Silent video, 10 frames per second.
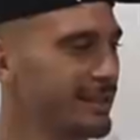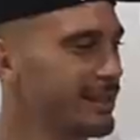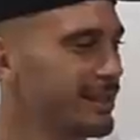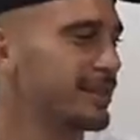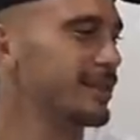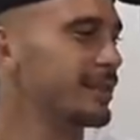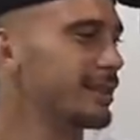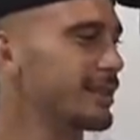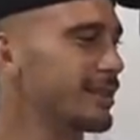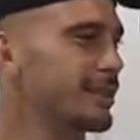
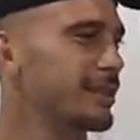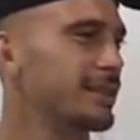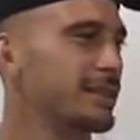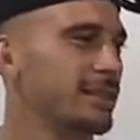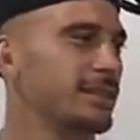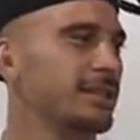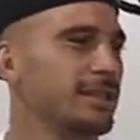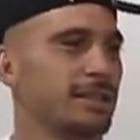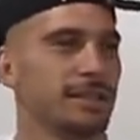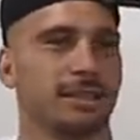
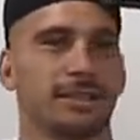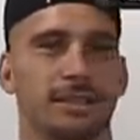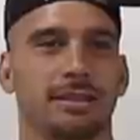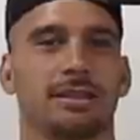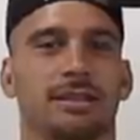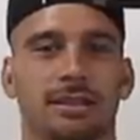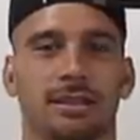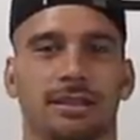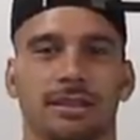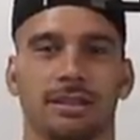
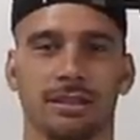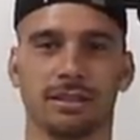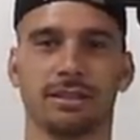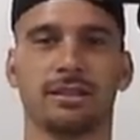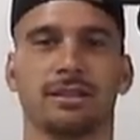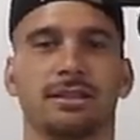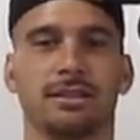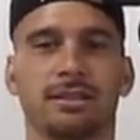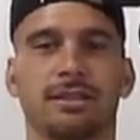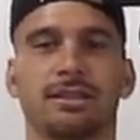
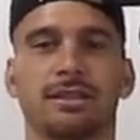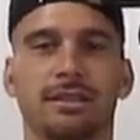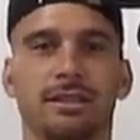This person isn't speaking.